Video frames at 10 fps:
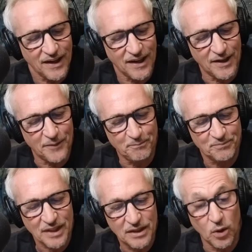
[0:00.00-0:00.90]

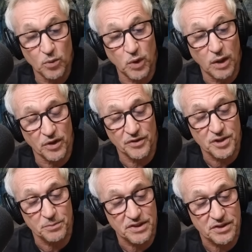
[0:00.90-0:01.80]
um, oh, while we're on the
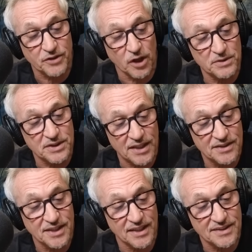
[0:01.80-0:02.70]
subject of
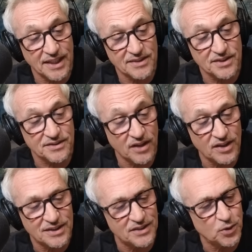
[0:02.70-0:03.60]
commentators, that takes us
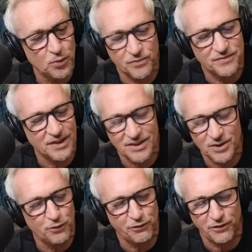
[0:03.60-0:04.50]
nicely. It's all it's
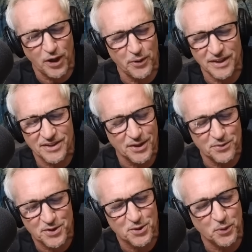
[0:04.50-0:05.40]
all flowing so
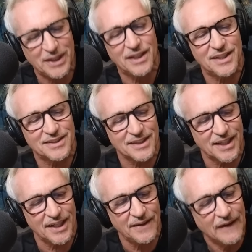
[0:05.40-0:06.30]
sweetly
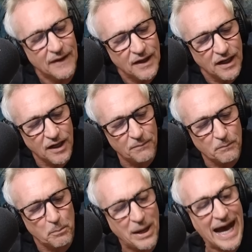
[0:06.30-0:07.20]
today.
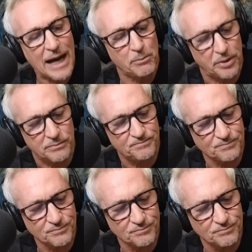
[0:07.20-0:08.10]
Um, Pab
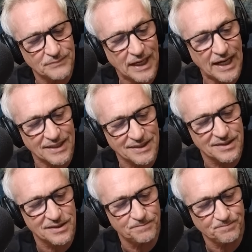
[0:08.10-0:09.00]

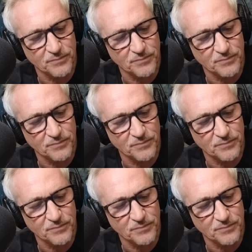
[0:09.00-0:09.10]
asks,